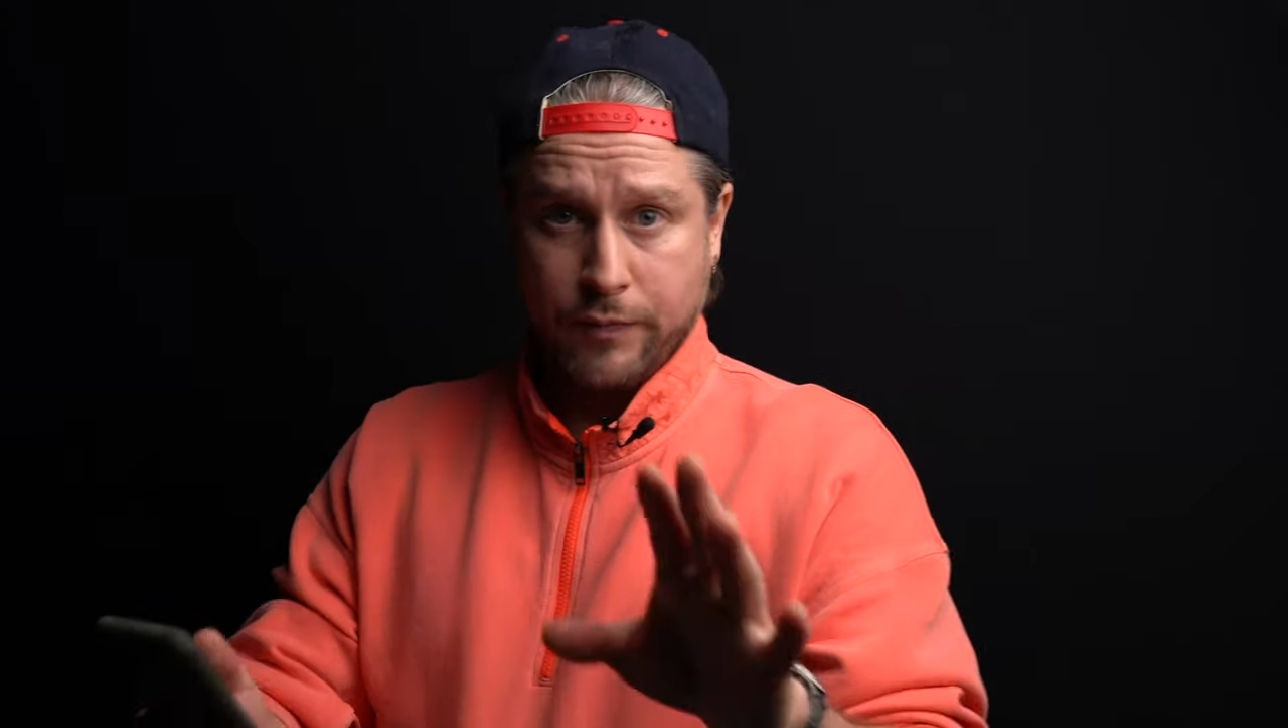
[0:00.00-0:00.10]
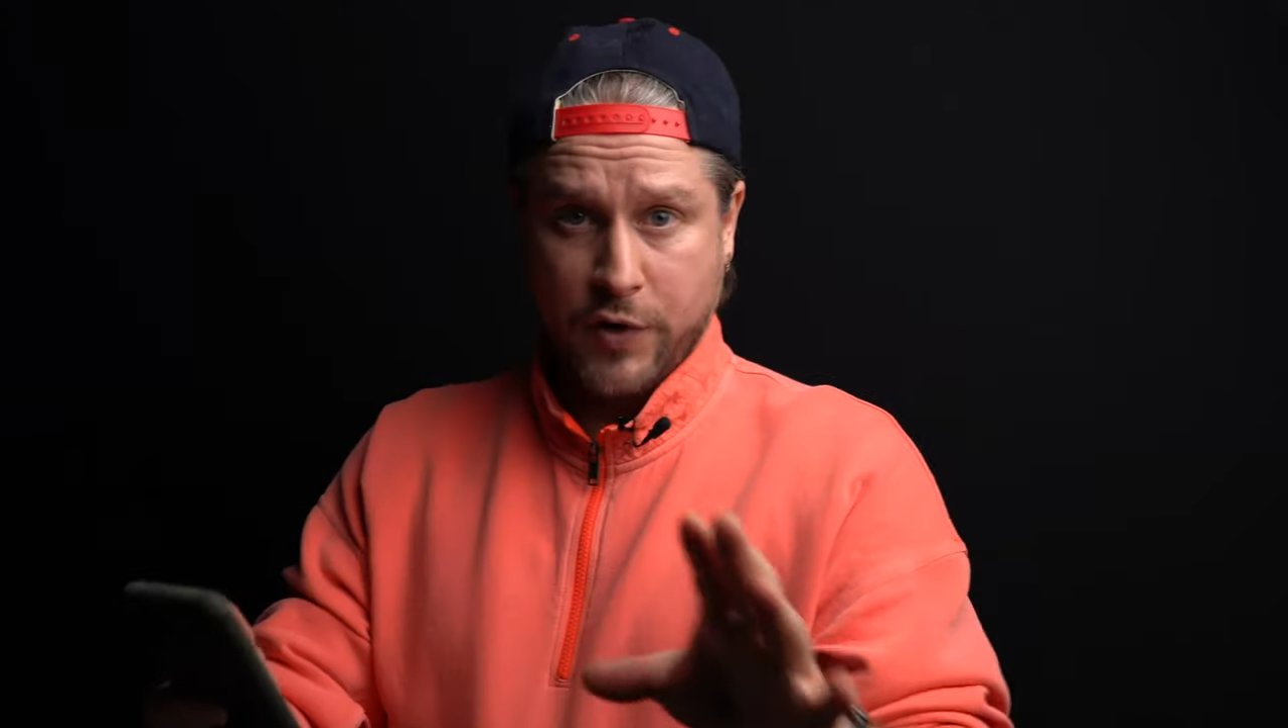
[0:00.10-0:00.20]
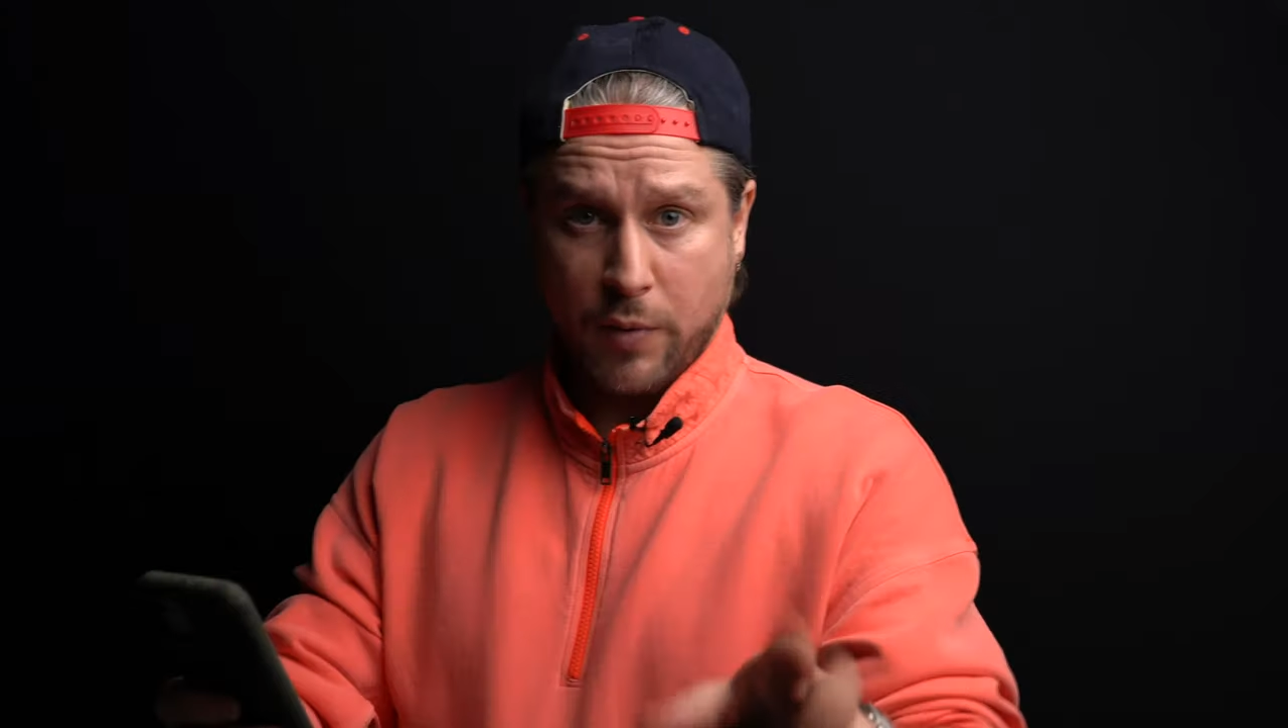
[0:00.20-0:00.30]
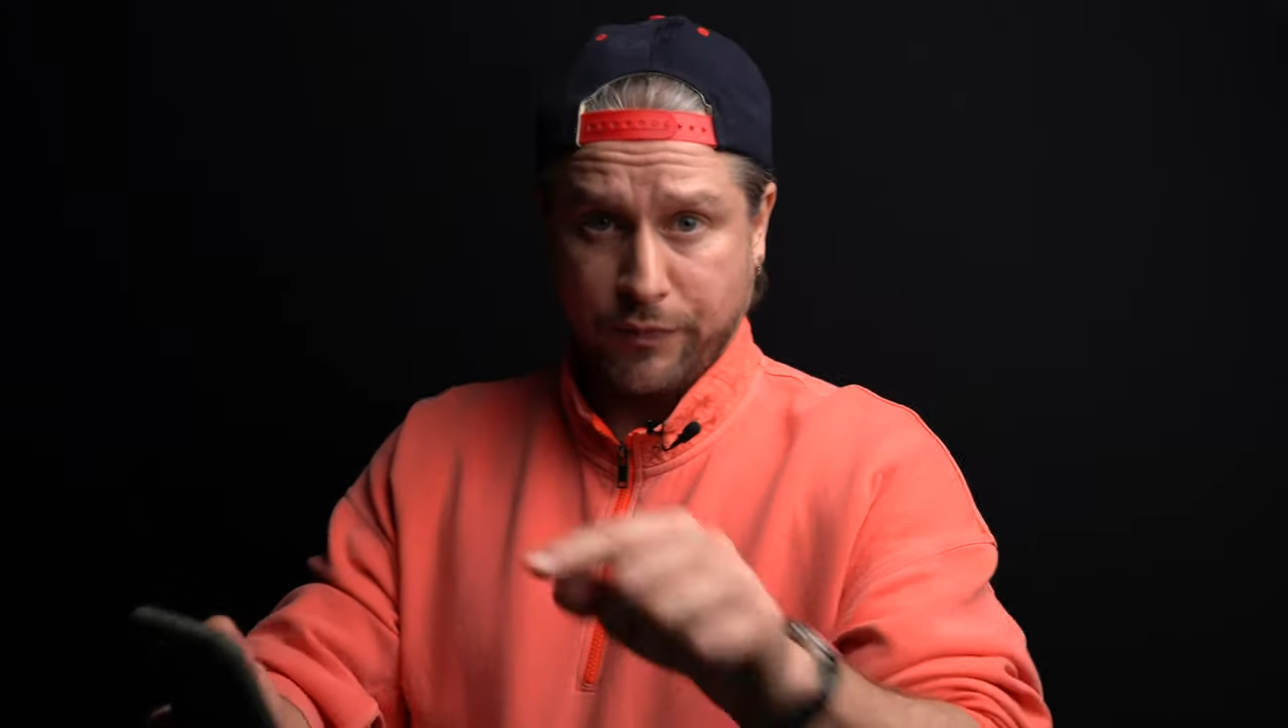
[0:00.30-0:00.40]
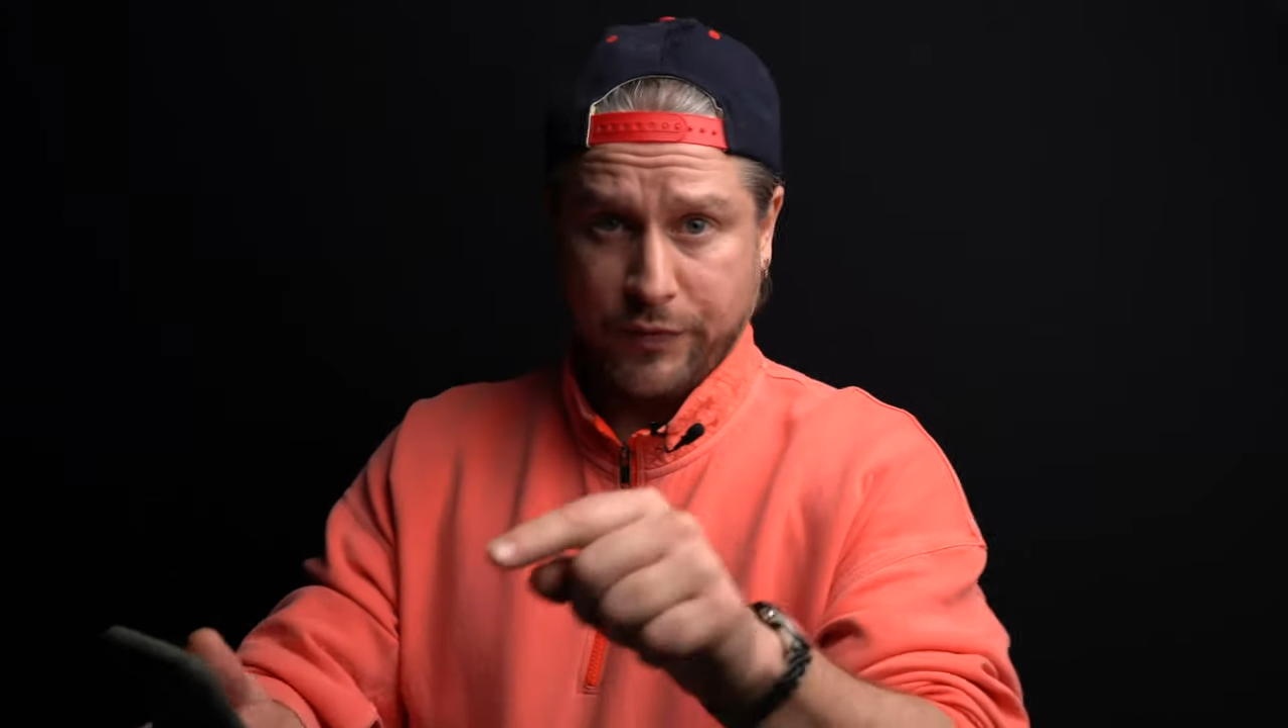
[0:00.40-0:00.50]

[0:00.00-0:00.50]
So